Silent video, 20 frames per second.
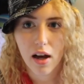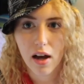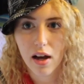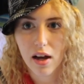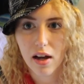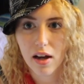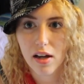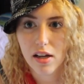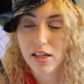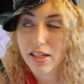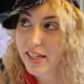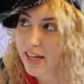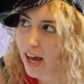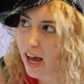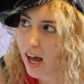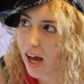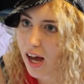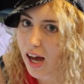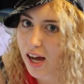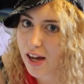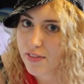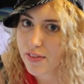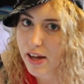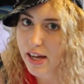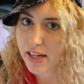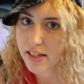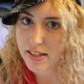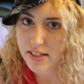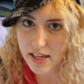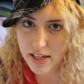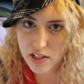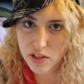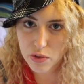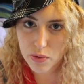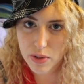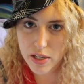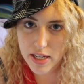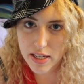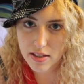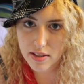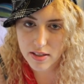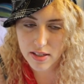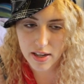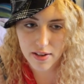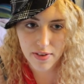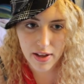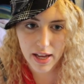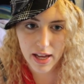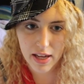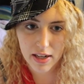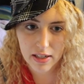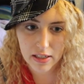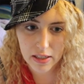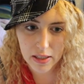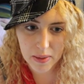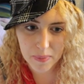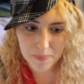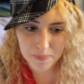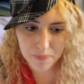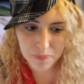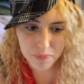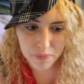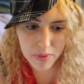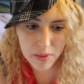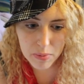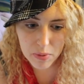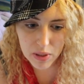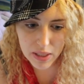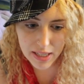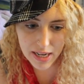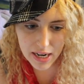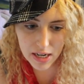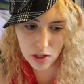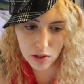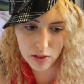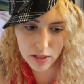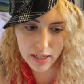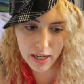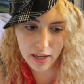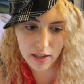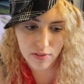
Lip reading: Yeah, I've had death threats, I've had people get angry,